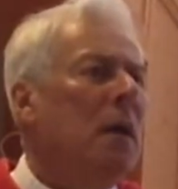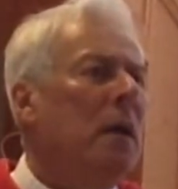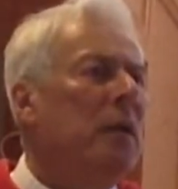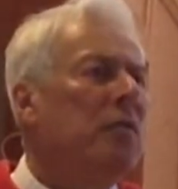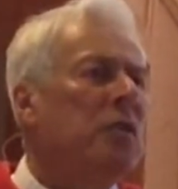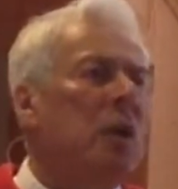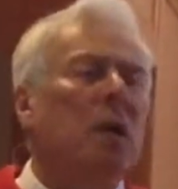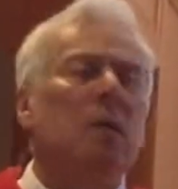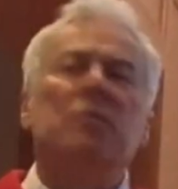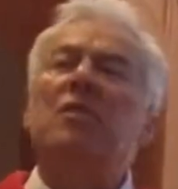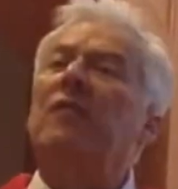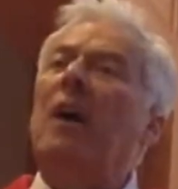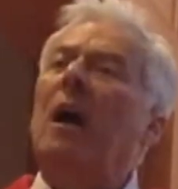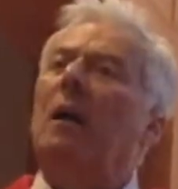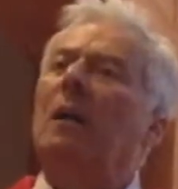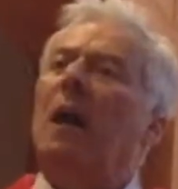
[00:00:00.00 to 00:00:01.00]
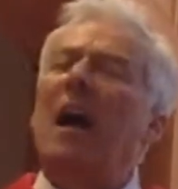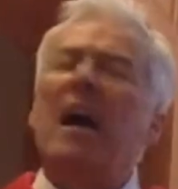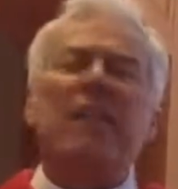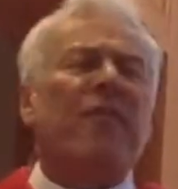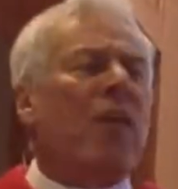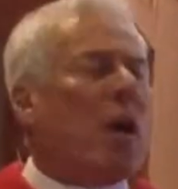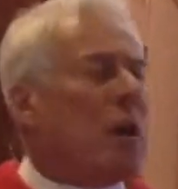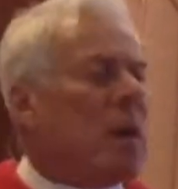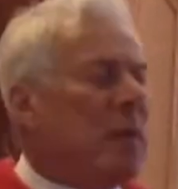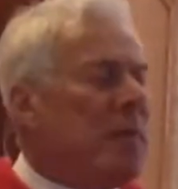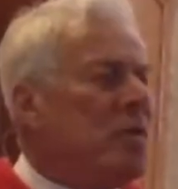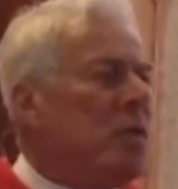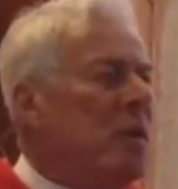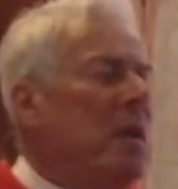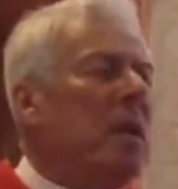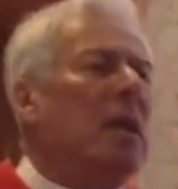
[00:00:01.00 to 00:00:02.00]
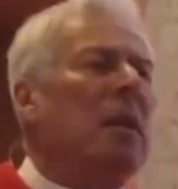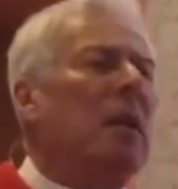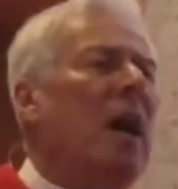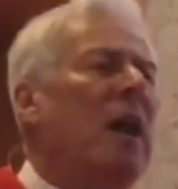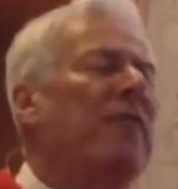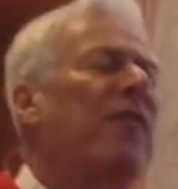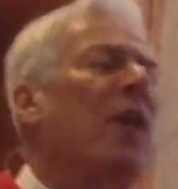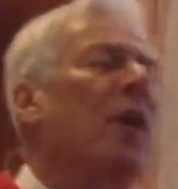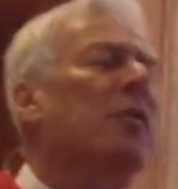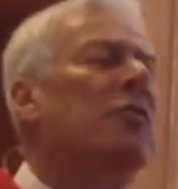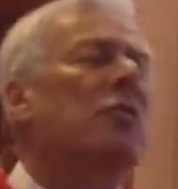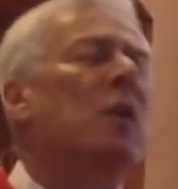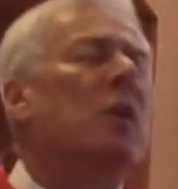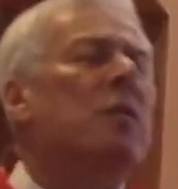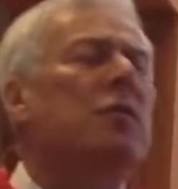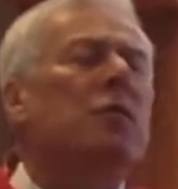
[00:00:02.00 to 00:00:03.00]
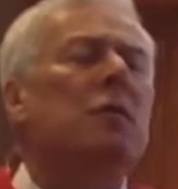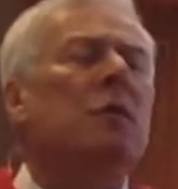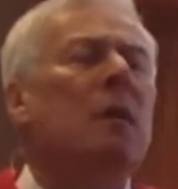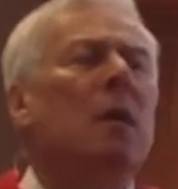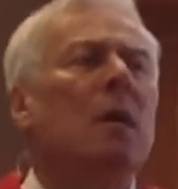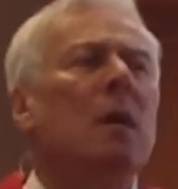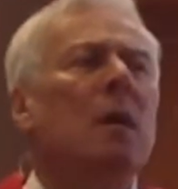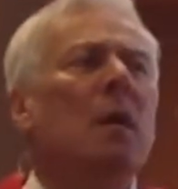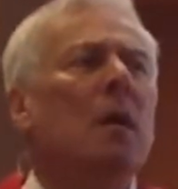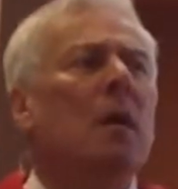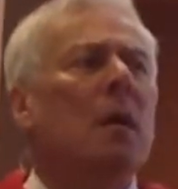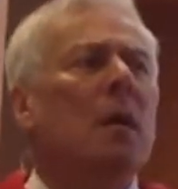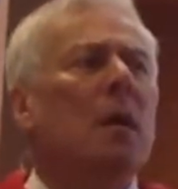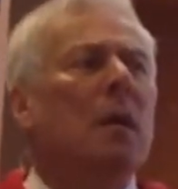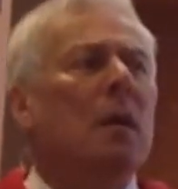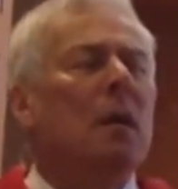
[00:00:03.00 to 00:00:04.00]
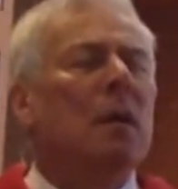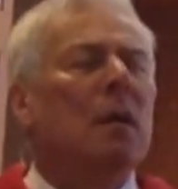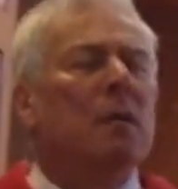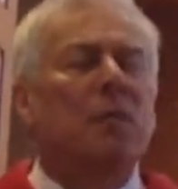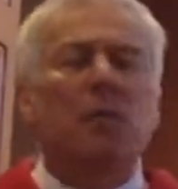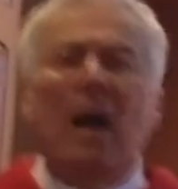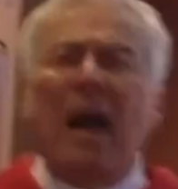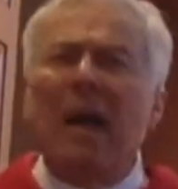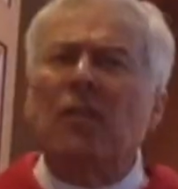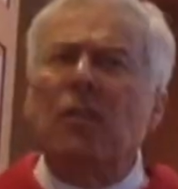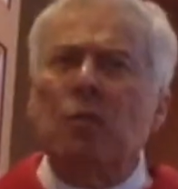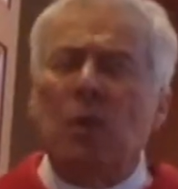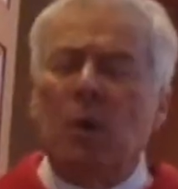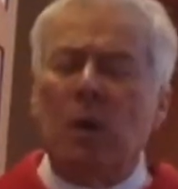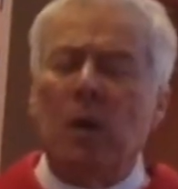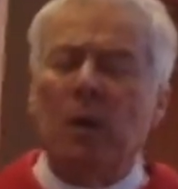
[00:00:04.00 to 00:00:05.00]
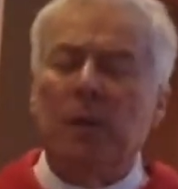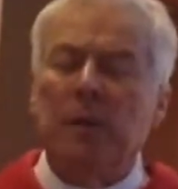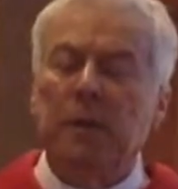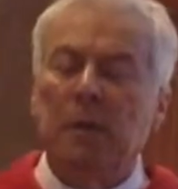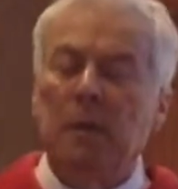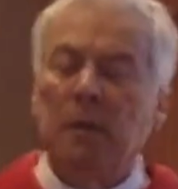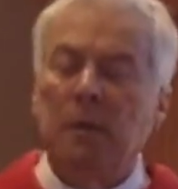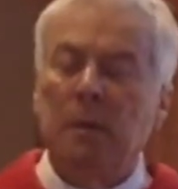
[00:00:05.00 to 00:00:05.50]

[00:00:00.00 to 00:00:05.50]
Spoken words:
in terms of our life, our community life, our church, throughout the world.